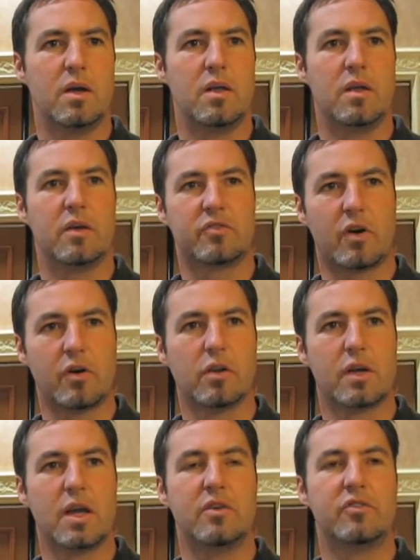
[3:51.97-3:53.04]
I started
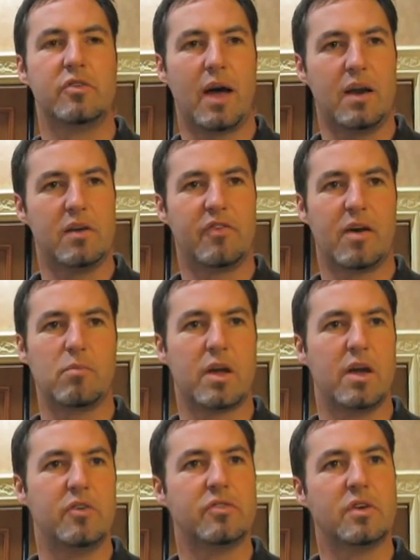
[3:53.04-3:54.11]
looking into additive
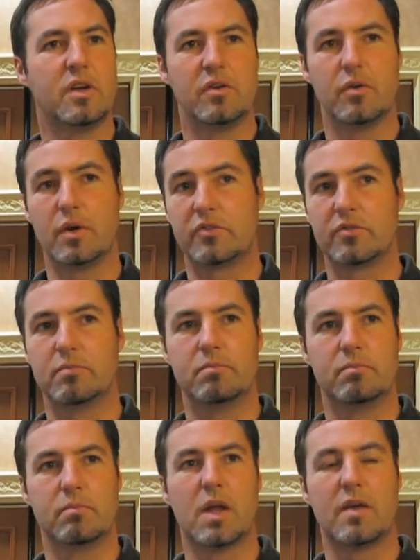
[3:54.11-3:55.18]
fabrication and doing some
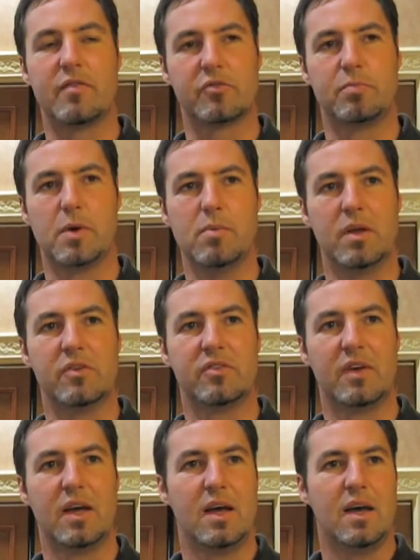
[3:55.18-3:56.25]
a lot of experiments,
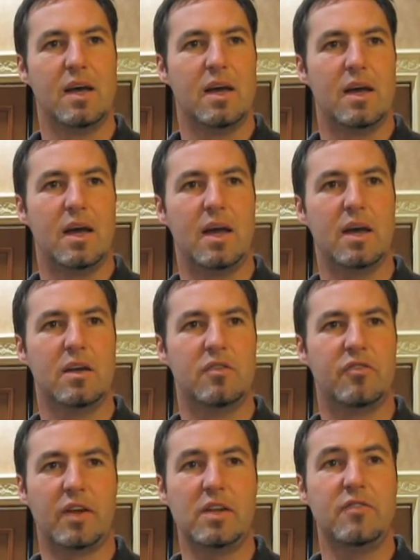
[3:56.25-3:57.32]
and
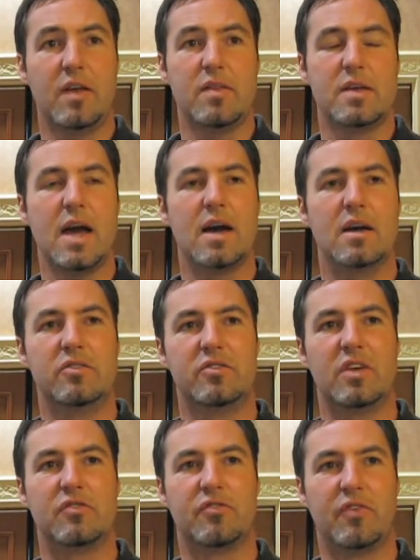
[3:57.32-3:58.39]
finally found that yeah, it's
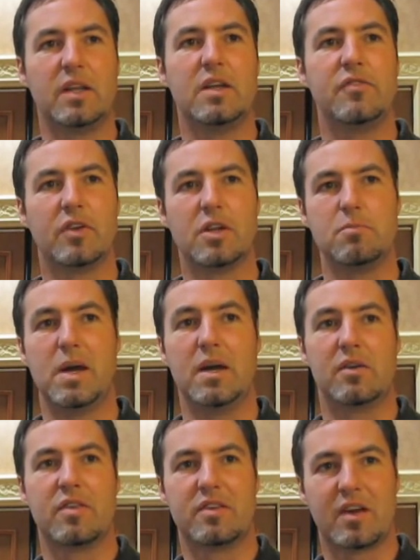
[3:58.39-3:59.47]
it's finally fully
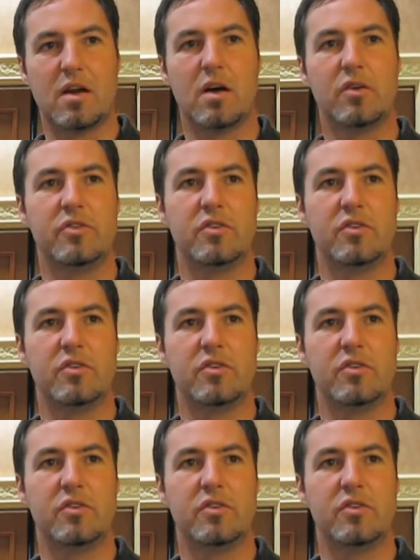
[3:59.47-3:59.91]
baked. The technology is